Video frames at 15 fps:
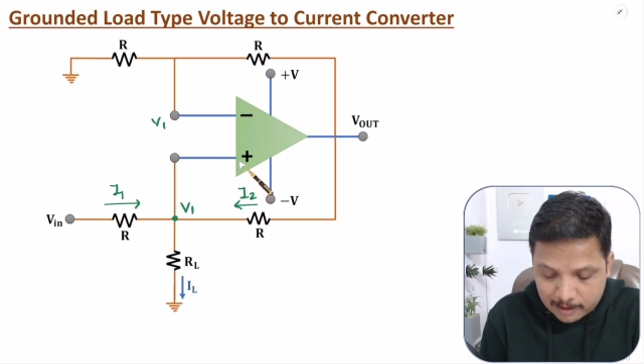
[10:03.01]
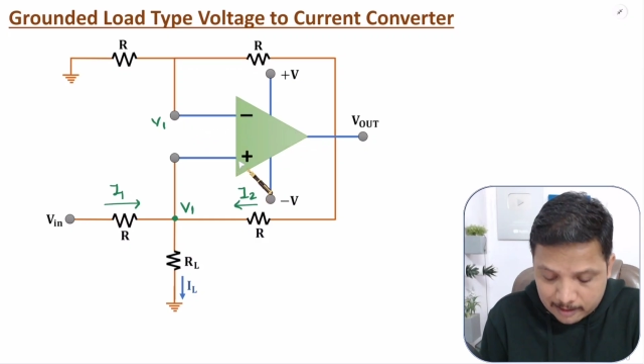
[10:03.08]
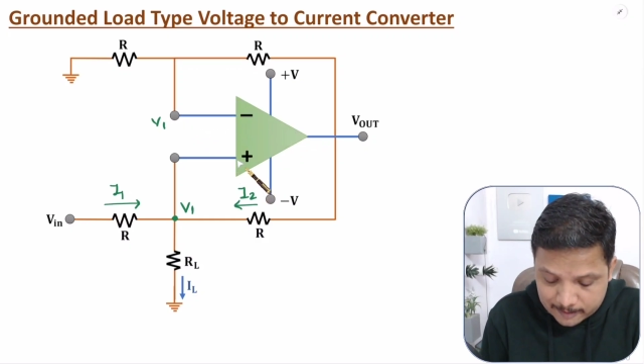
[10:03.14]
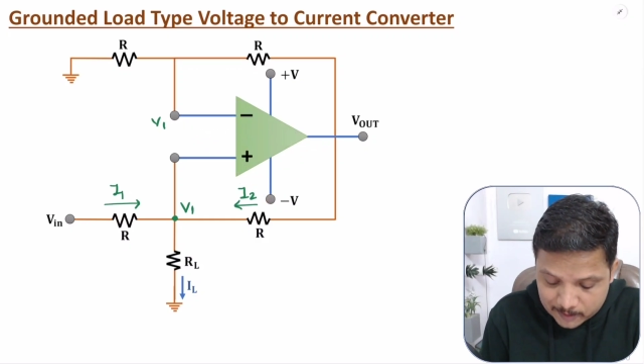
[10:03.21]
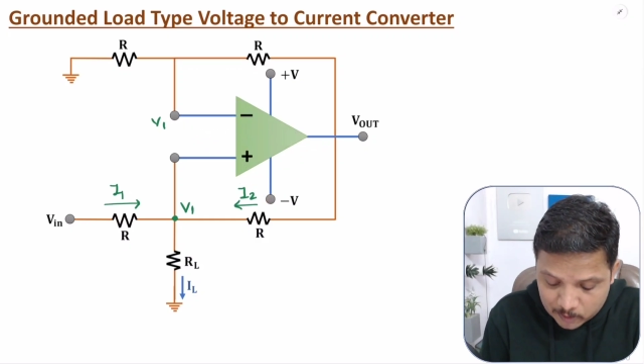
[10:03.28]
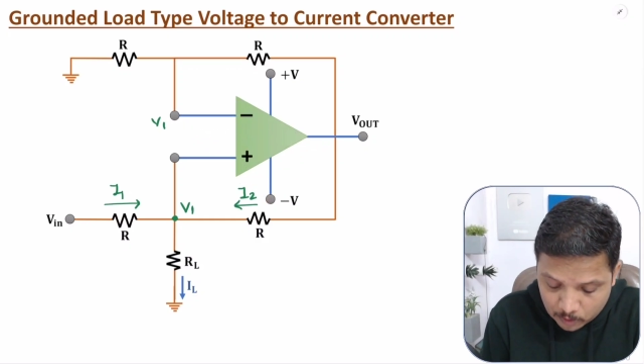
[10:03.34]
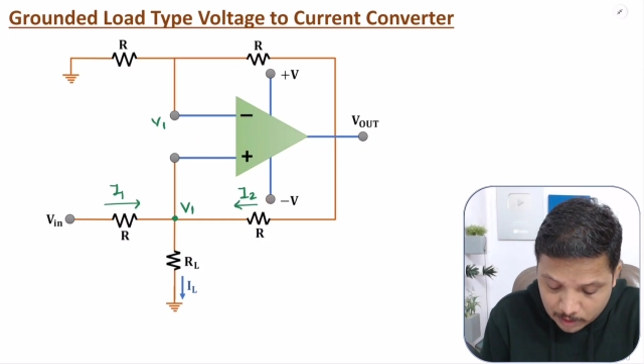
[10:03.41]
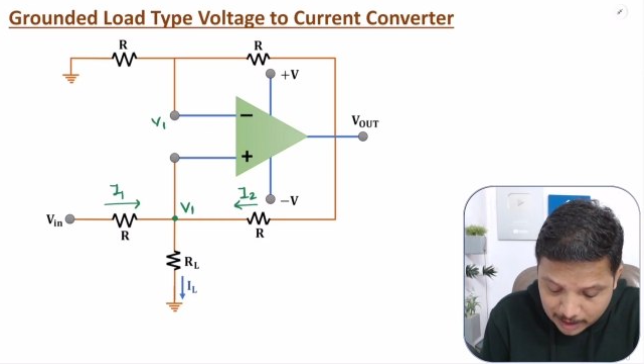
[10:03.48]

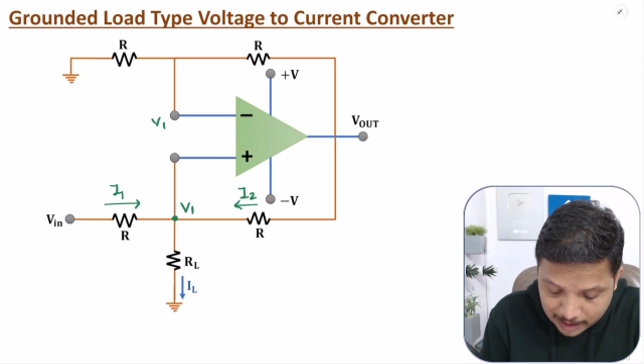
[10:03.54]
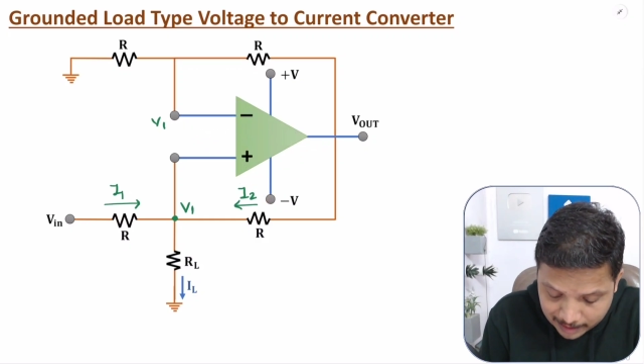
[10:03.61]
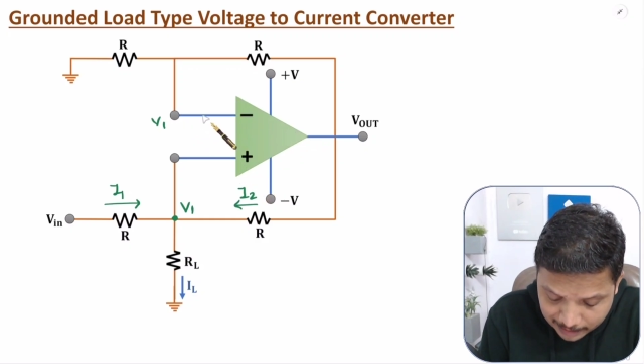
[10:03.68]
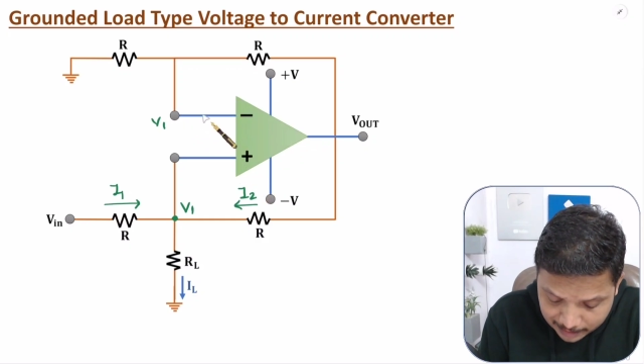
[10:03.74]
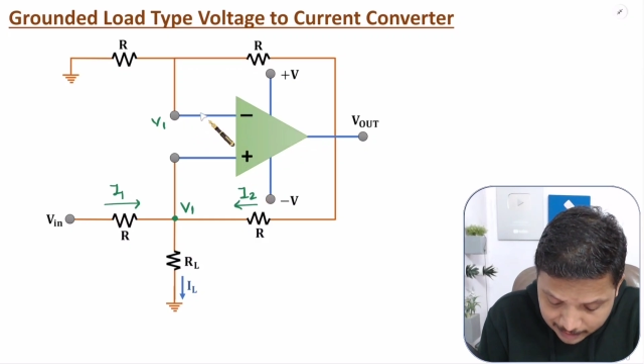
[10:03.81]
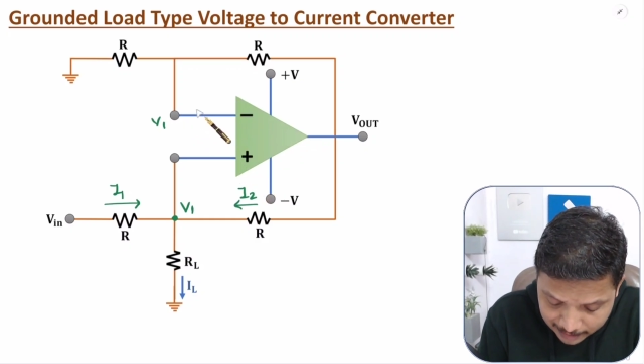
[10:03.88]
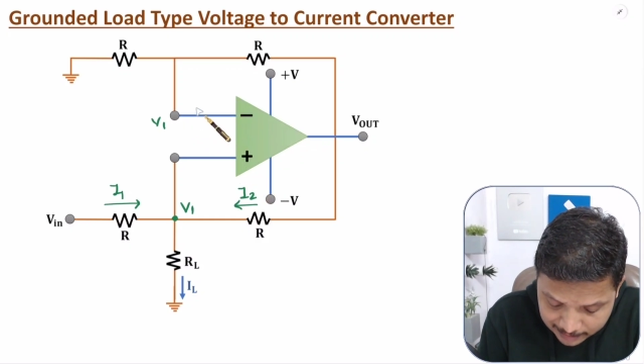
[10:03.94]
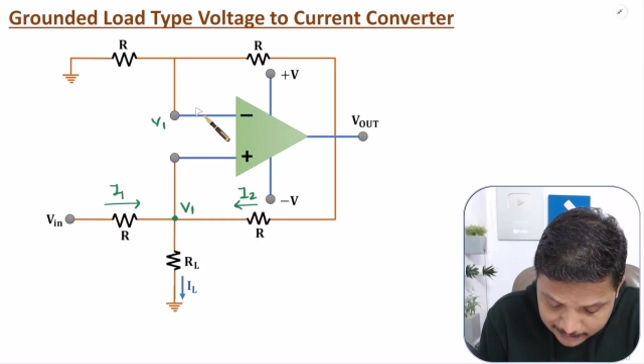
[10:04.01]
So
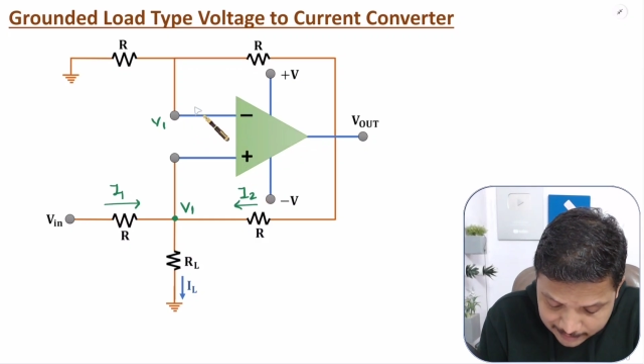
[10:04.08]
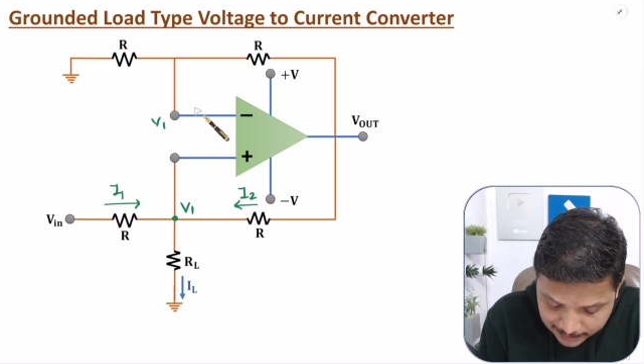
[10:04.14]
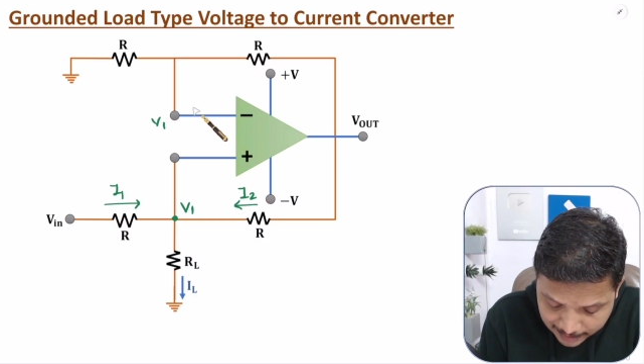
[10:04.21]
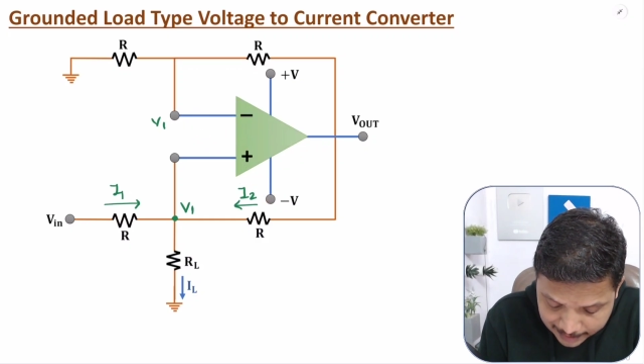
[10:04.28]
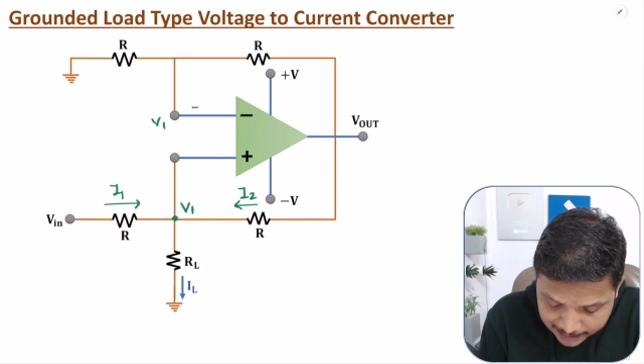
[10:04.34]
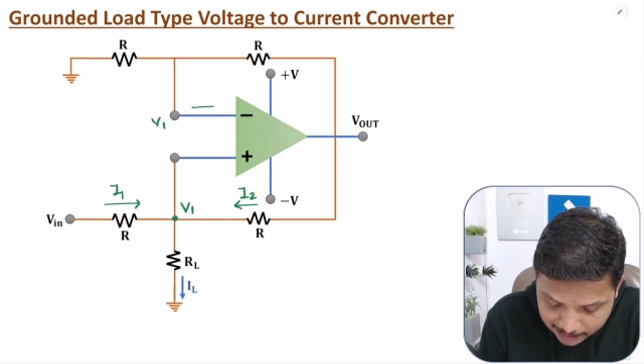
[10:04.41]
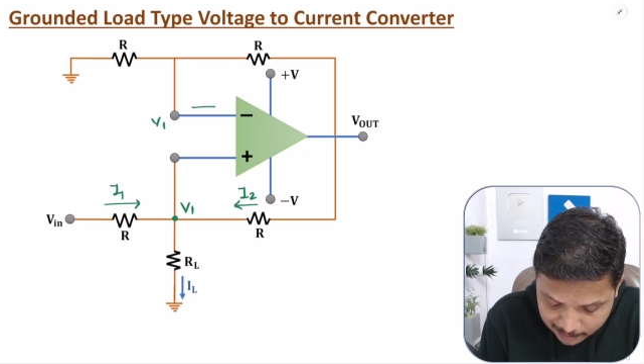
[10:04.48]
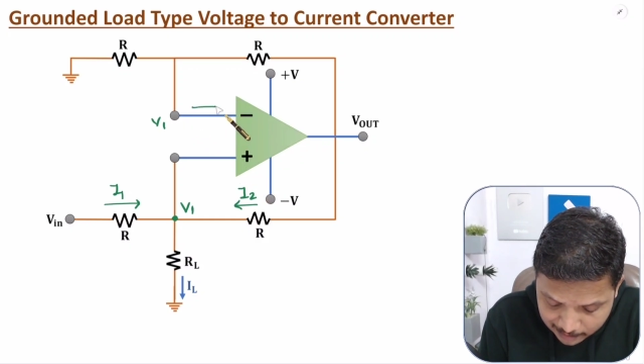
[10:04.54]
current
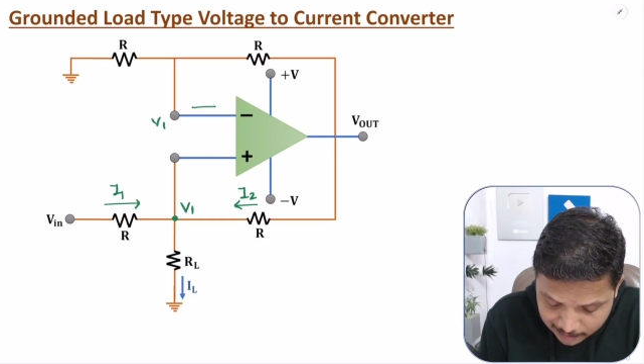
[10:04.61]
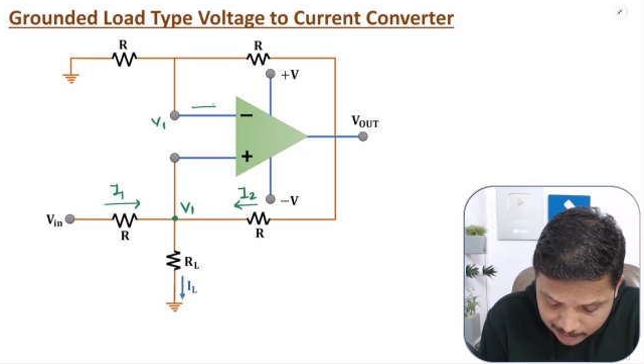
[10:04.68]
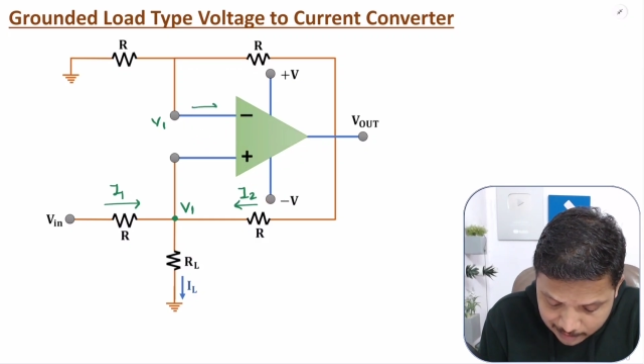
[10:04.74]
inside